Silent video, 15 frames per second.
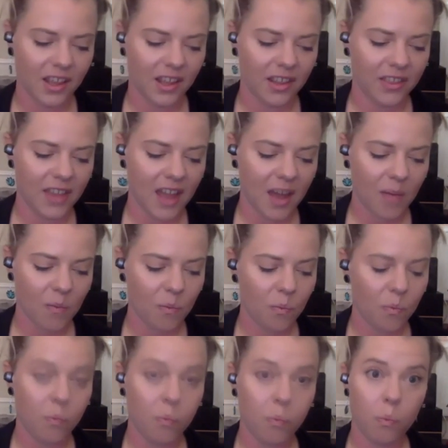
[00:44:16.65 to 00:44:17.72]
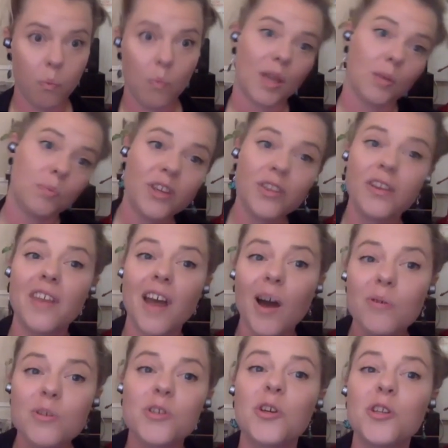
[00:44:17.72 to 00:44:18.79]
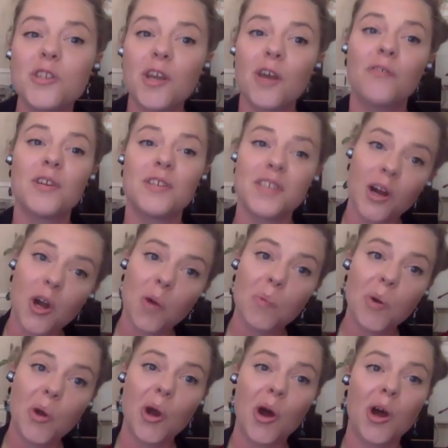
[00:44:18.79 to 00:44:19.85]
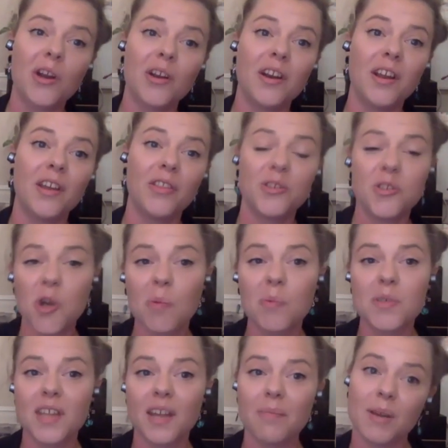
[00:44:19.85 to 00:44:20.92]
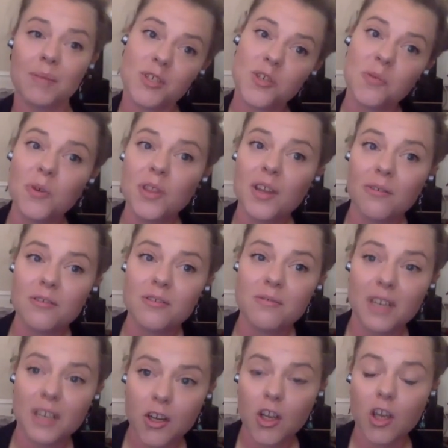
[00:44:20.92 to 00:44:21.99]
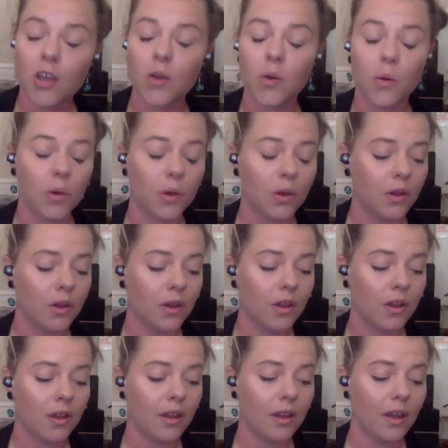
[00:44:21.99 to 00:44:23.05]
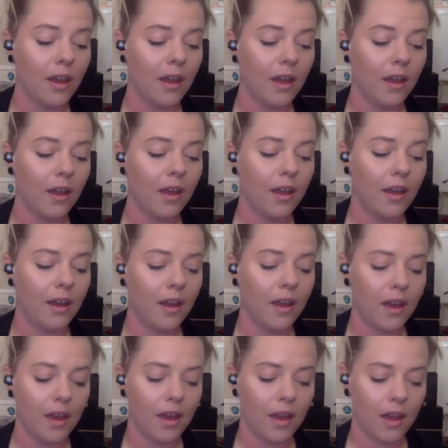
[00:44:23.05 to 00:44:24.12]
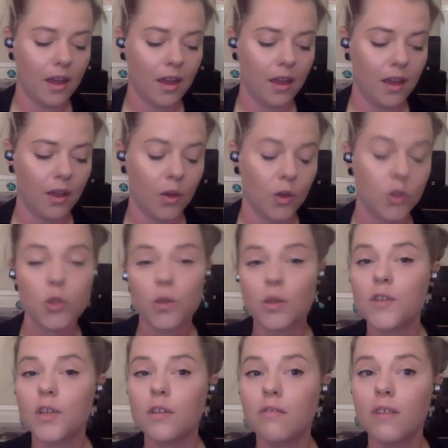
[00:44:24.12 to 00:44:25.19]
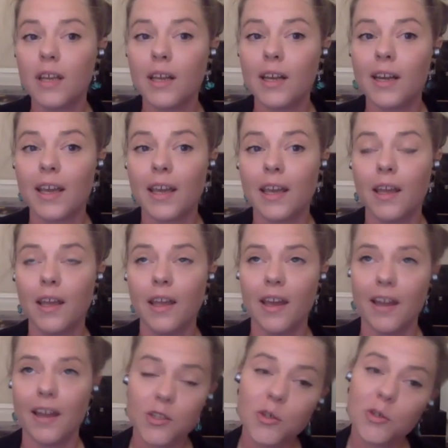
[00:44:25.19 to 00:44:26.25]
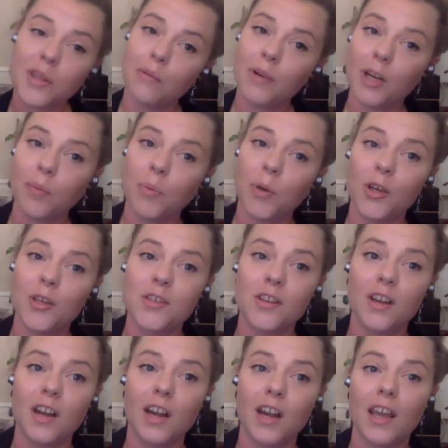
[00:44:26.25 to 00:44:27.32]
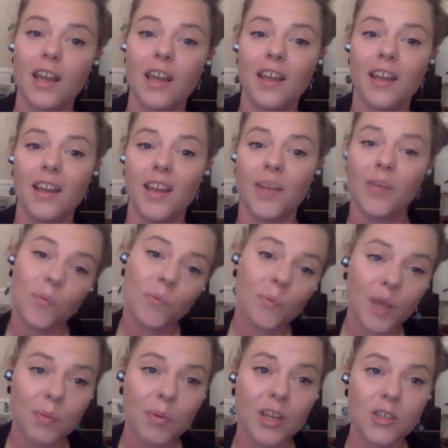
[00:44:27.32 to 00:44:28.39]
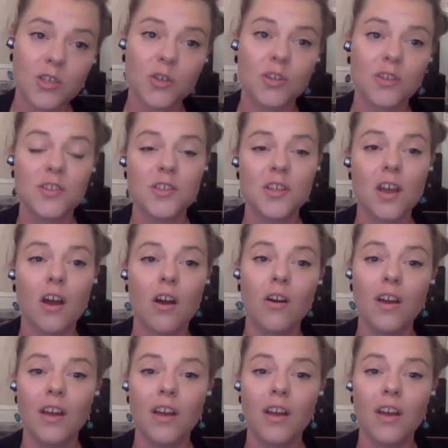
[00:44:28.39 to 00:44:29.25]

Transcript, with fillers: that made me think that I wasn't good enough because I got put on the jobs that maybe someone that was really new uh, should have done really. And I took that really personally, and maybe I shouldn't, so...